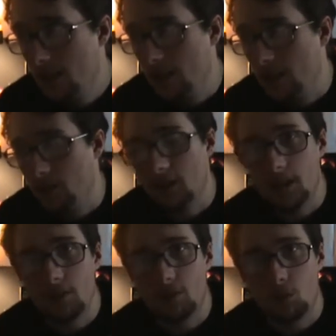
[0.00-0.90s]
you know, the
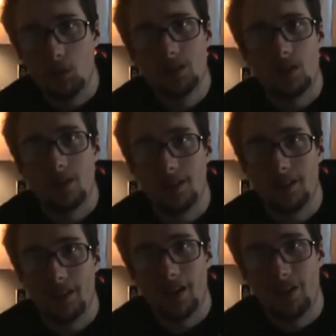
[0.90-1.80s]
evil wizard,
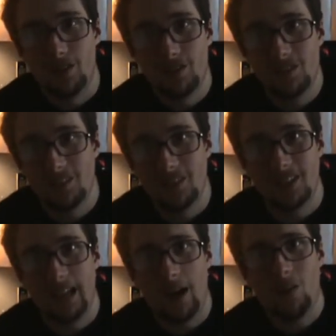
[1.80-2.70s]
you know, in the
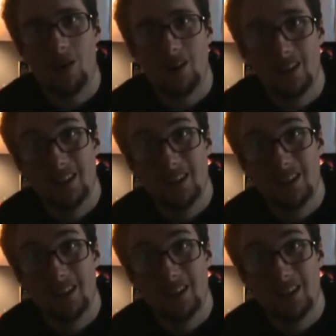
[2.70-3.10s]
tower.